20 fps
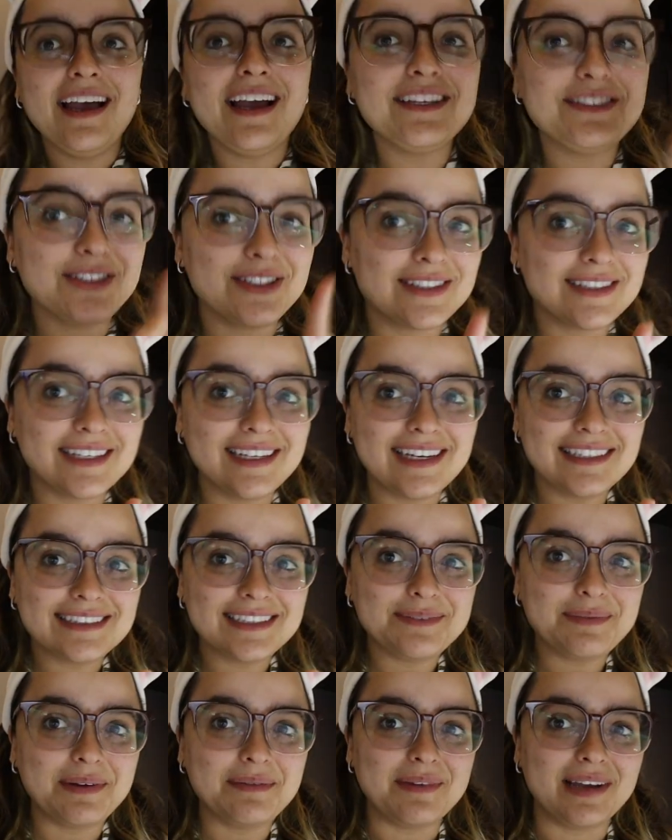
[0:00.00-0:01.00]
I just
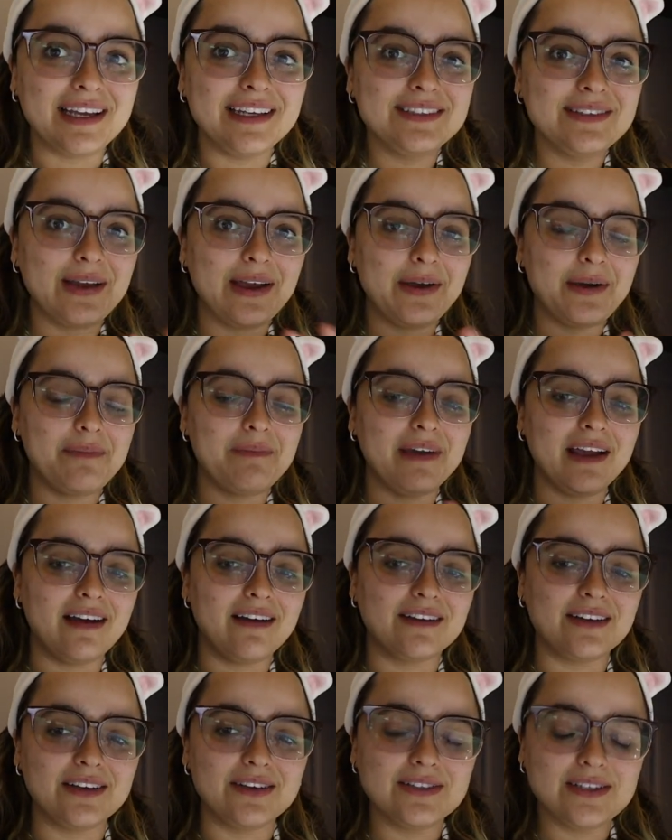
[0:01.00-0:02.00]
connected my mic, so I hope my
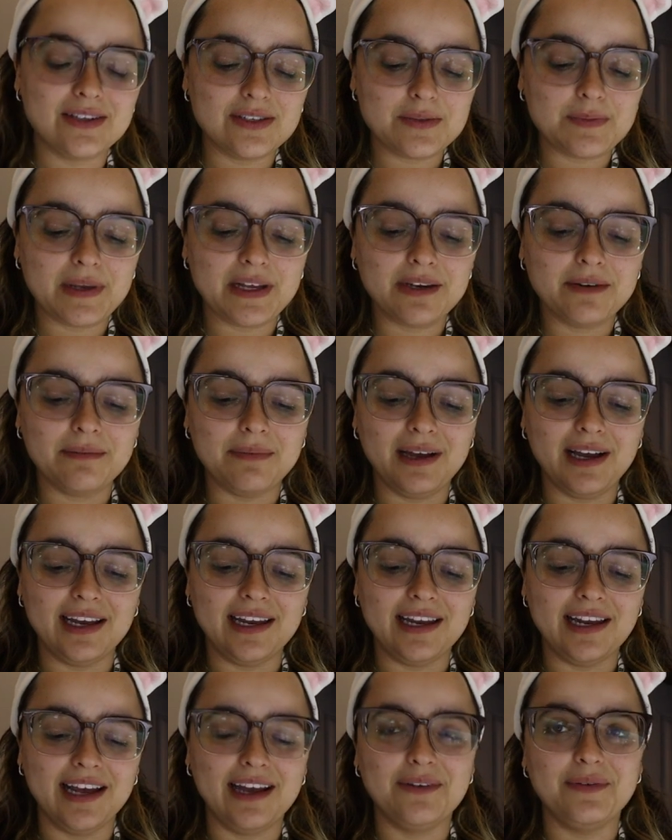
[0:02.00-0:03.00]
audio sounds better, but
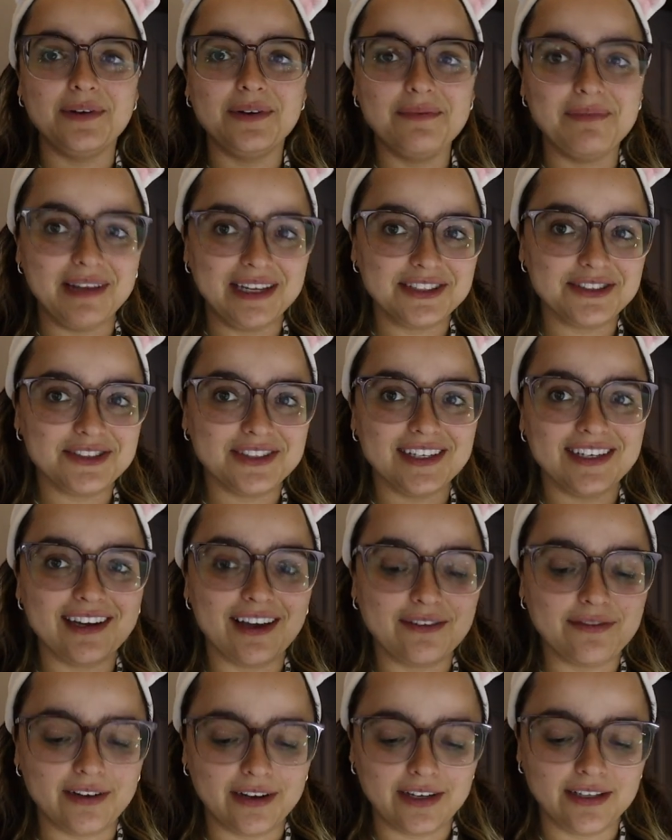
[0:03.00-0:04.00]
I will mention a
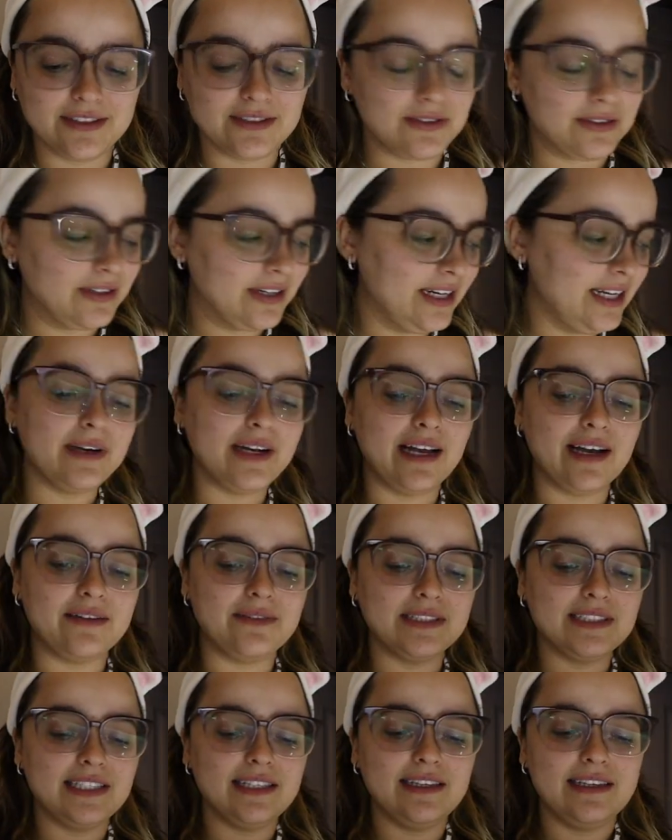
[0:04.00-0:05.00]
funny story. When I
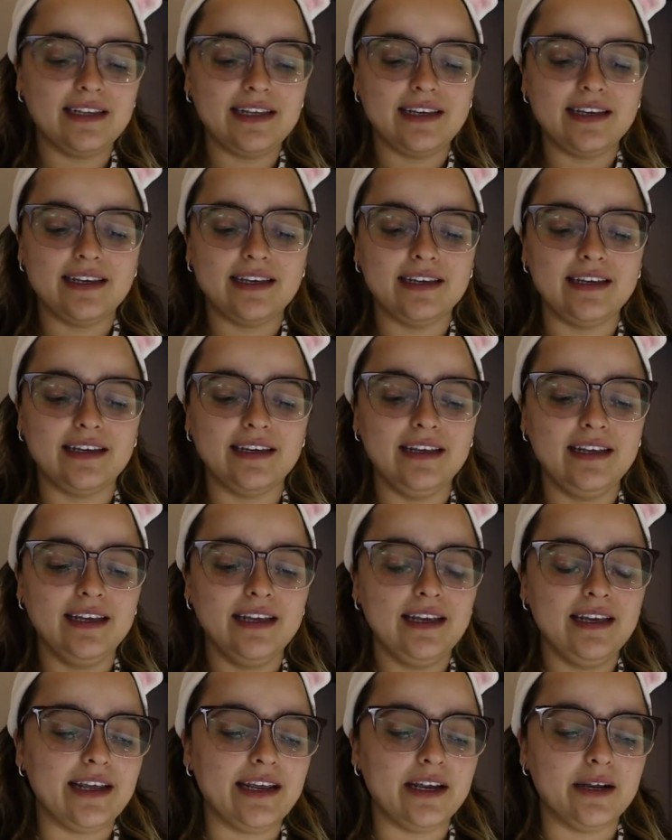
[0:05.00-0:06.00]
was in the
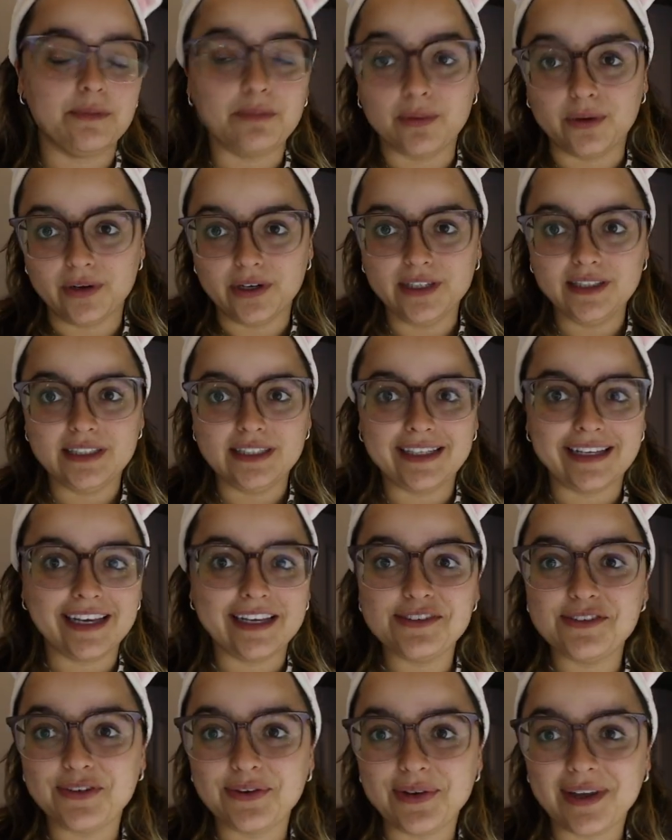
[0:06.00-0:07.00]
airport, in
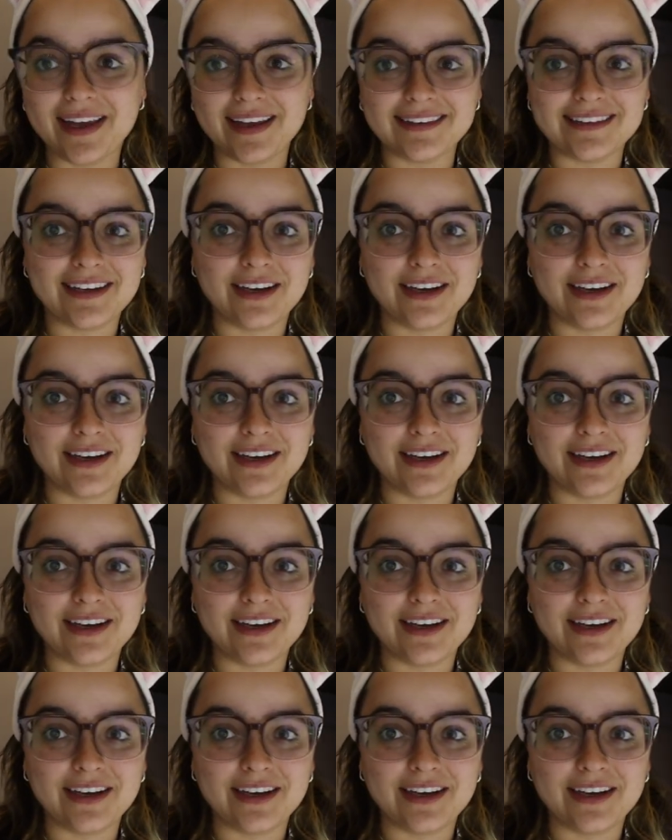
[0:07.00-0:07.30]
case you can't